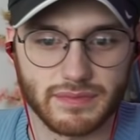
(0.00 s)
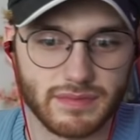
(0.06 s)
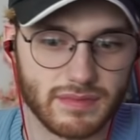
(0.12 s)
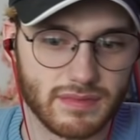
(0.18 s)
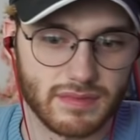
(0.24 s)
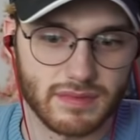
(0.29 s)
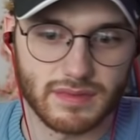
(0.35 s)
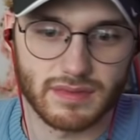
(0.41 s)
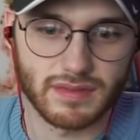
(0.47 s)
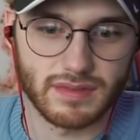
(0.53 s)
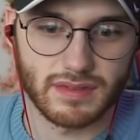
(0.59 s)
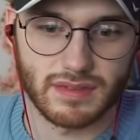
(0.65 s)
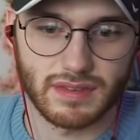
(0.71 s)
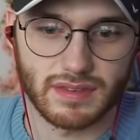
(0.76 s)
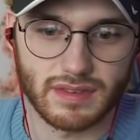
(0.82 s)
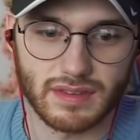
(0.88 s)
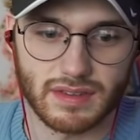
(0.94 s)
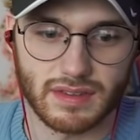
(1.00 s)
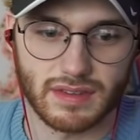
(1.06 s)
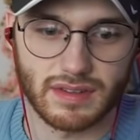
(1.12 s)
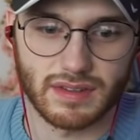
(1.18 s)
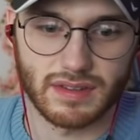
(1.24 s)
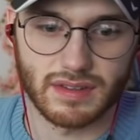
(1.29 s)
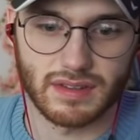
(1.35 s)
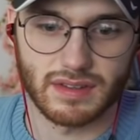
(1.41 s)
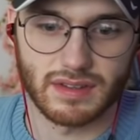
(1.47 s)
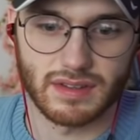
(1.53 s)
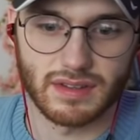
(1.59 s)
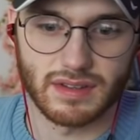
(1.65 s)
[no speech]